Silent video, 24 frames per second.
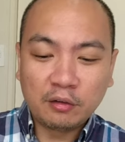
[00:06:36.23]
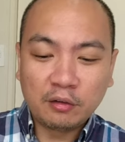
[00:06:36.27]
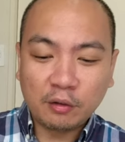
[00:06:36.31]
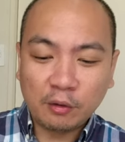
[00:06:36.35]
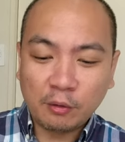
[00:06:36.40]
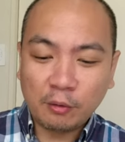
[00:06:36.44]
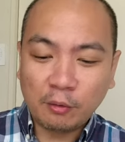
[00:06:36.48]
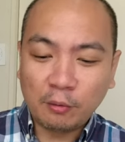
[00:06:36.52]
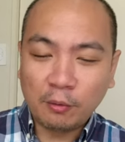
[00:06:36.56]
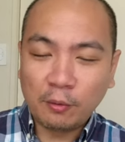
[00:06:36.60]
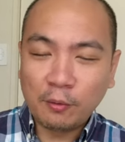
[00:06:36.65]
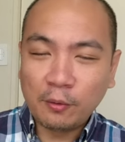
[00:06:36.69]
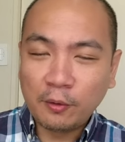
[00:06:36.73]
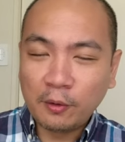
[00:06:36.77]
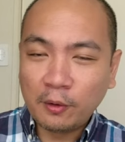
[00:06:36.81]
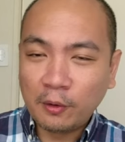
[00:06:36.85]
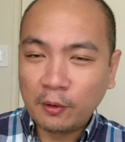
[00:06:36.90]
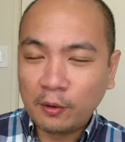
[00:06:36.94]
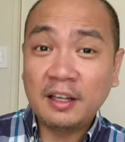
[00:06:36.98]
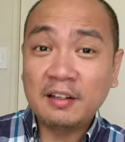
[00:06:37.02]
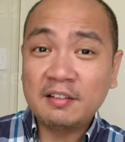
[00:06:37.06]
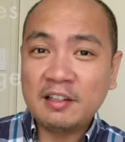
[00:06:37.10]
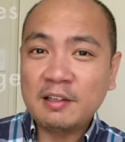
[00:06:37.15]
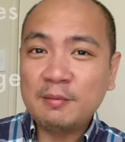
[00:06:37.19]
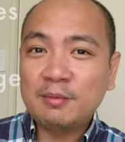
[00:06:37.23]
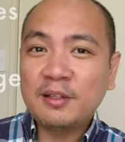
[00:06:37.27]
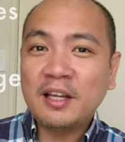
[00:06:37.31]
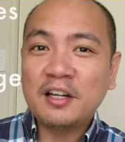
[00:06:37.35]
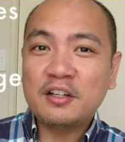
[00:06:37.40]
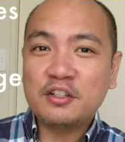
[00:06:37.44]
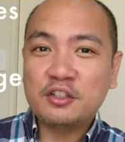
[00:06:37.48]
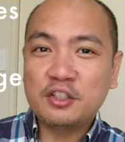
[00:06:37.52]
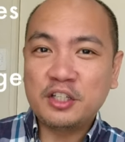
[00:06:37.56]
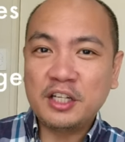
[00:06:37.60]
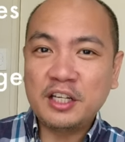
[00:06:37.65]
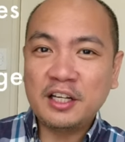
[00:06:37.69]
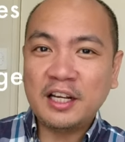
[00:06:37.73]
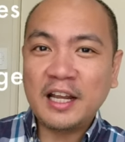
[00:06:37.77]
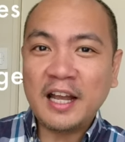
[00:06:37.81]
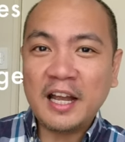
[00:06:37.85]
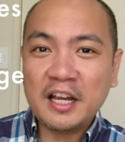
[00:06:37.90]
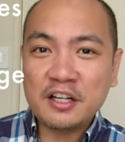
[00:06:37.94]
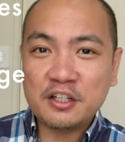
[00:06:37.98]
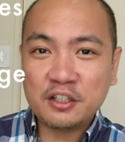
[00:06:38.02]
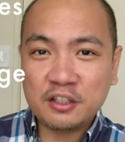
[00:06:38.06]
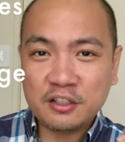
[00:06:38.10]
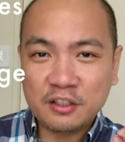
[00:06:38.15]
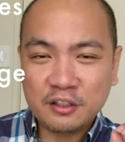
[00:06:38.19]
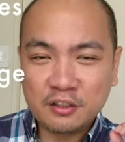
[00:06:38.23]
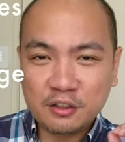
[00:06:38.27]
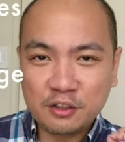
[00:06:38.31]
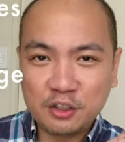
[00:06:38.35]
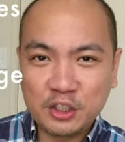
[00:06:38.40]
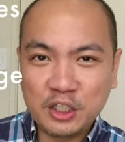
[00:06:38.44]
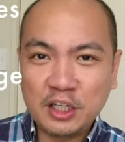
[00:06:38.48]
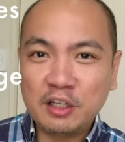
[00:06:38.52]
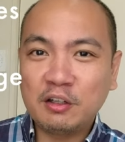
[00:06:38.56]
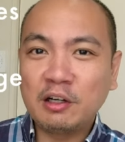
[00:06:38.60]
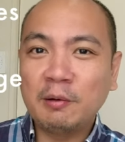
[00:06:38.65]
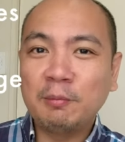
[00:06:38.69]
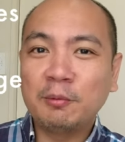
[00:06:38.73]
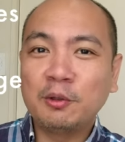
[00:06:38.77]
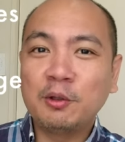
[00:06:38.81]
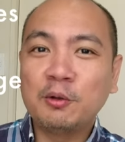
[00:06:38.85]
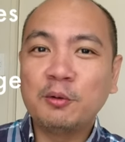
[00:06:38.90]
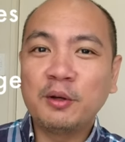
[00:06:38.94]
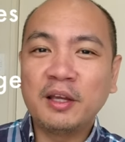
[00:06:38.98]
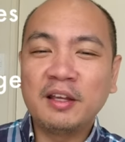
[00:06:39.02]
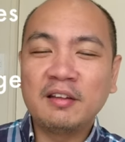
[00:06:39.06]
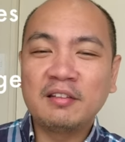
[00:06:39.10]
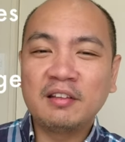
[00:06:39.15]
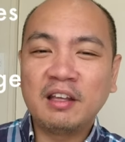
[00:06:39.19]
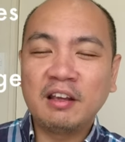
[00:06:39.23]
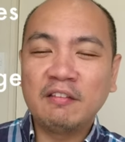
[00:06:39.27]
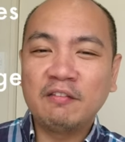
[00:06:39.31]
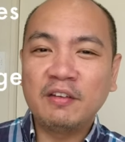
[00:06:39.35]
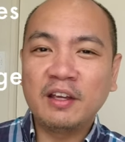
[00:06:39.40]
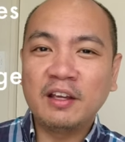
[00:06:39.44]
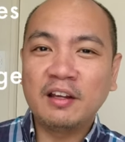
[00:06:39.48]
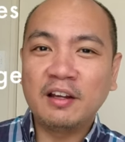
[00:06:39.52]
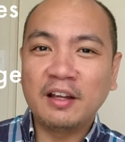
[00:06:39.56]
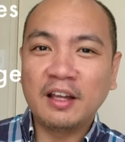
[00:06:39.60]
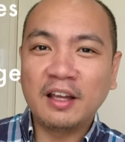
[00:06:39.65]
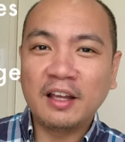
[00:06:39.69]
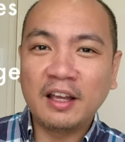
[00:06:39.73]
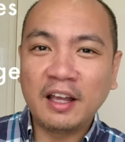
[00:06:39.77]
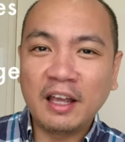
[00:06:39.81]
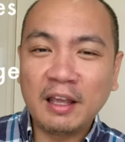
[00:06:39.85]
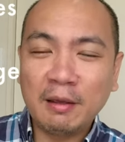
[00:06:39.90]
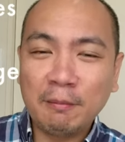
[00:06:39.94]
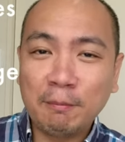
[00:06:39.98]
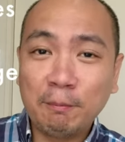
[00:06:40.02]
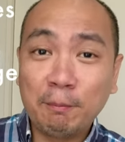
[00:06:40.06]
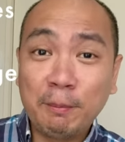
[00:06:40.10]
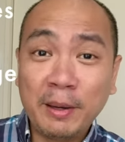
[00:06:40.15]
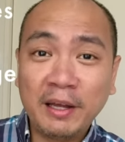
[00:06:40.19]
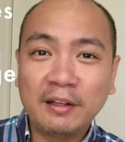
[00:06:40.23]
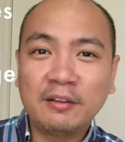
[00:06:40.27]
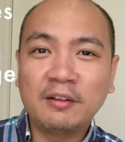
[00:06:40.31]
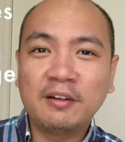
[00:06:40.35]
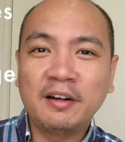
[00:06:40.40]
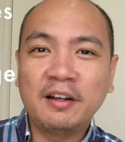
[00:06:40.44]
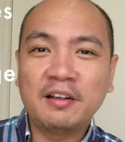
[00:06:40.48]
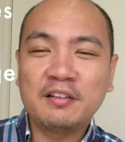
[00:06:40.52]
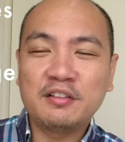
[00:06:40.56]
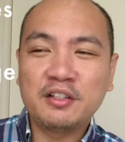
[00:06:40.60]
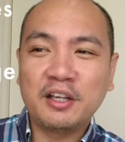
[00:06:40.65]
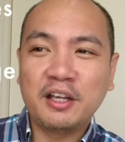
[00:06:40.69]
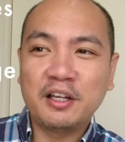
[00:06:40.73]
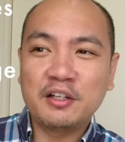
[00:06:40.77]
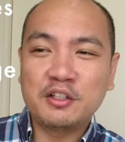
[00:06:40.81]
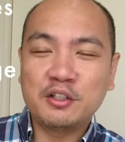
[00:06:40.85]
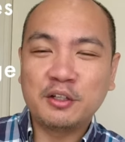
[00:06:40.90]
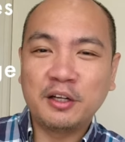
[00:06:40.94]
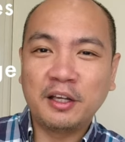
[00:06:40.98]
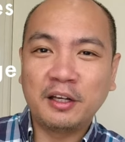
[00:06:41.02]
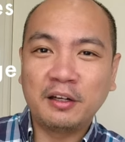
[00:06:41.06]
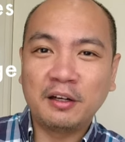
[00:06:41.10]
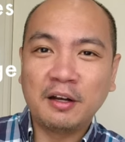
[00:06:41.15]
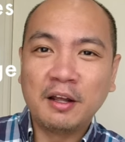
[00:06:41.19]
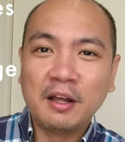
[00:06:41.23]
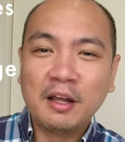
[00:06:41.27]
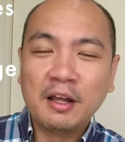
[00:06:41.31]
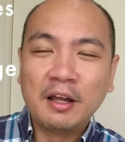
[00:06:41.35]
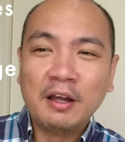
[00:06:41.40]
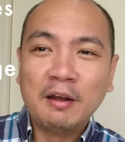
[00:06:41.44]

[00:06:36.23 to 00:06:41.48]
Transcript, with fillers: So it seems that Gcash Gcrypto is giving a better exchange rate.